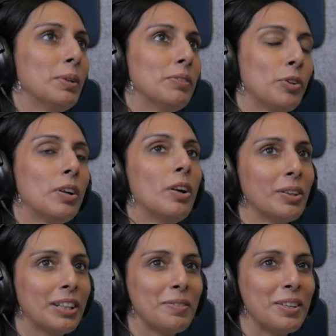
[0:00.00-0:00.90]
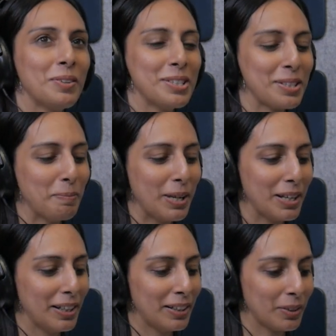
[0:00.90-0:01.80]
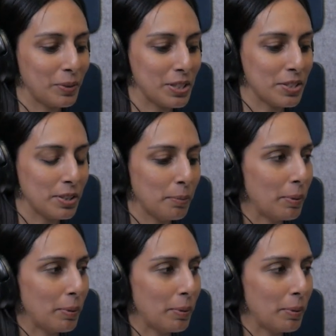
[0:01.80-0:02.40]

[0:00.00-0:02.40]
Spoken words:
but for a long time there was a big question